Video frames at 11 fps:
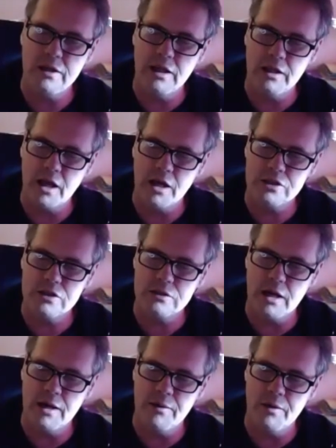large uh,
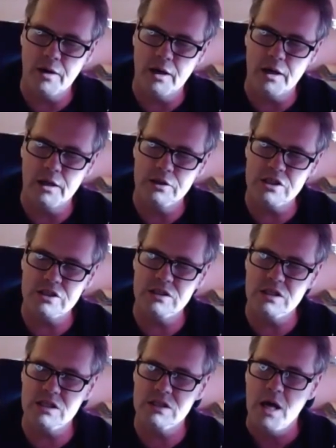uh,
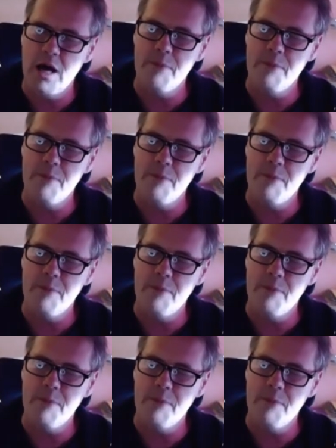distances,